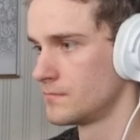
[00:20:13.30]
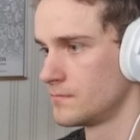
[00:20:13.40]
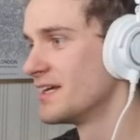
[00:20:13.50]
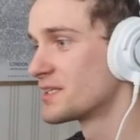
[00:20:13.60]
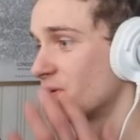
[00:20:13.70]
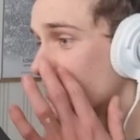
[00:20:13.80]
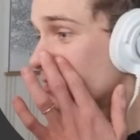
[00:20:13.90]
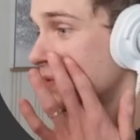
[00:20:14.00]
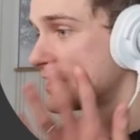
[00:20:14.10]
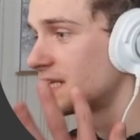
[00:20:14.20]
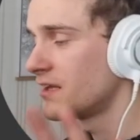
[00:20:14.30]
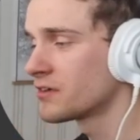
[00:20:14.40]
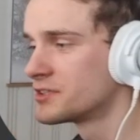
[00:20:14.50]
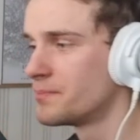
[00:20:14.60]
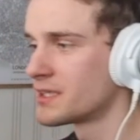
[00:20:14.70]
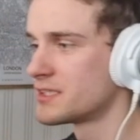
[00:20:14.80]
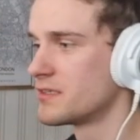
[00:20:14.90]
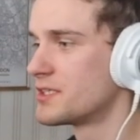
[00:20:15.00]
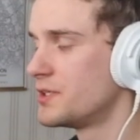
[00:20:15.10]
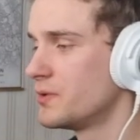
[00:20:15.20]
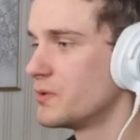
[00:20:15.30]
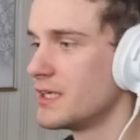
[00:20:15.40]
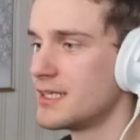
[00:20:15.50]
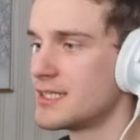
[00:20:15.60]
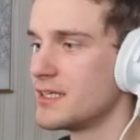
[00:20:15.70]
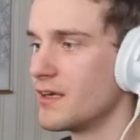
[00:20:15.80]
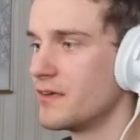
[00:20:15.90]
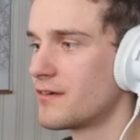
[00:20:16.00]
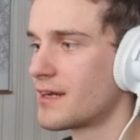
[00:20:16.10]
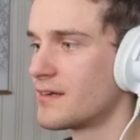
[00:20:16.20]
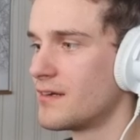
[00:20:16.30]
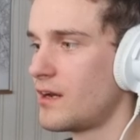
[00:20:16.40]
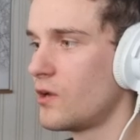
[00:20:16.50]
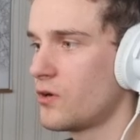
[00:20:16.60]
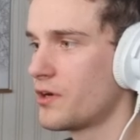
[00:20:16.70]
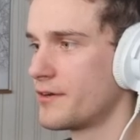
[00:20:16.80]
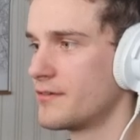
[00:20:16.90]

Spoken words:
So now what the locked buttons do is you can lock